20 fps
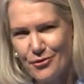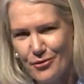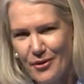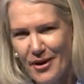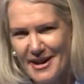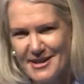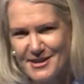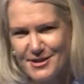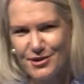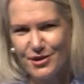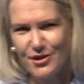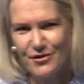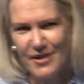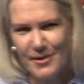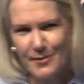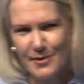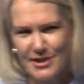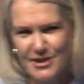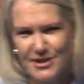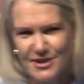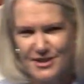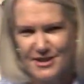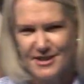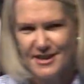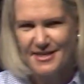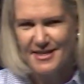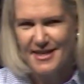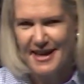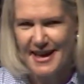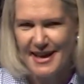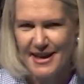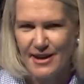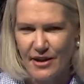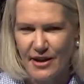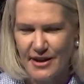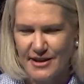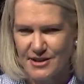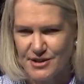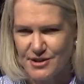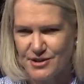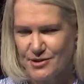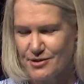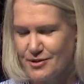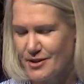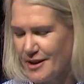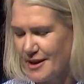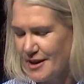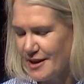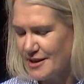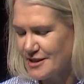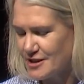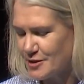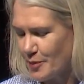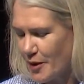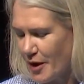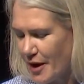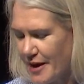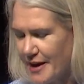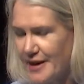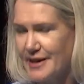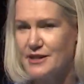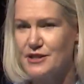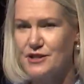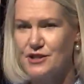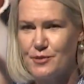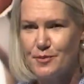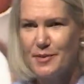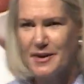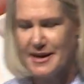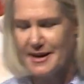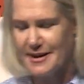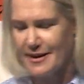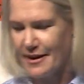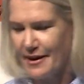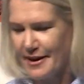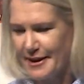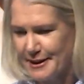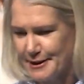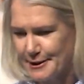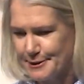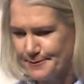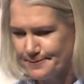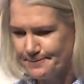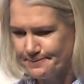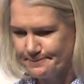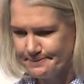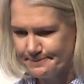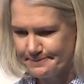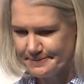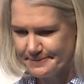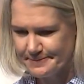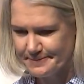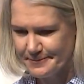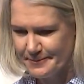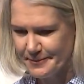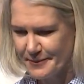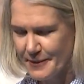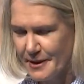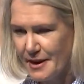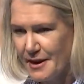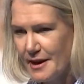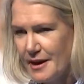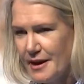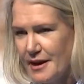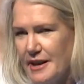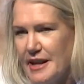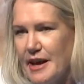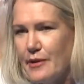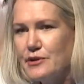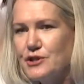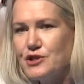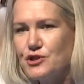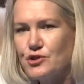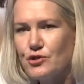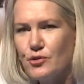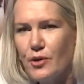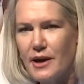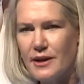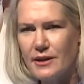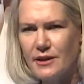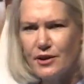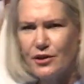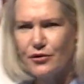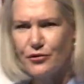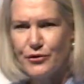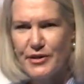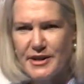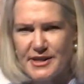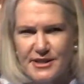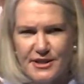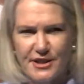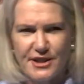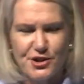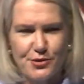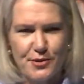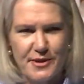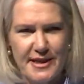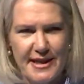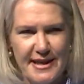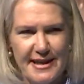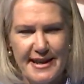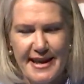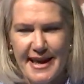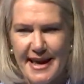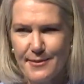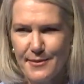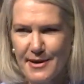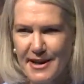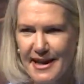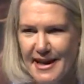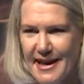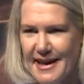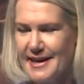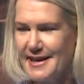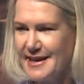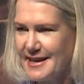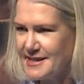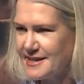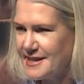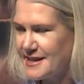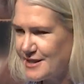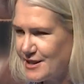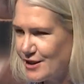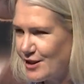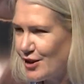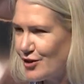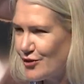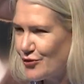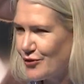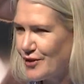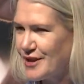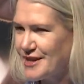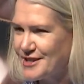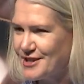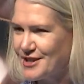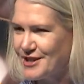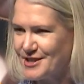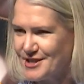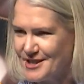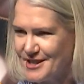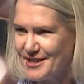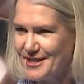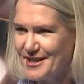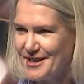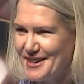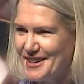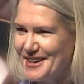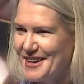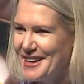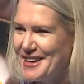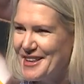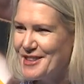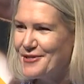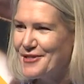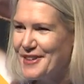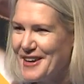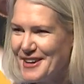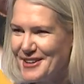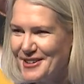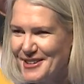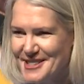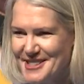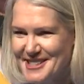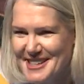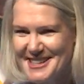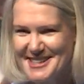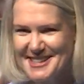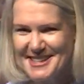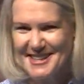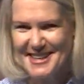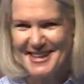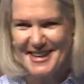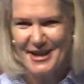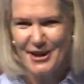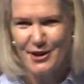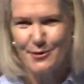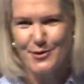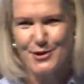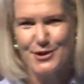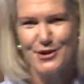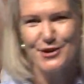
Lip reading: right sort of images that they like to aspire to be like. Now, we do quite a lot of research within MLA. Yes, there's a lot of research in the feedlot sector that helps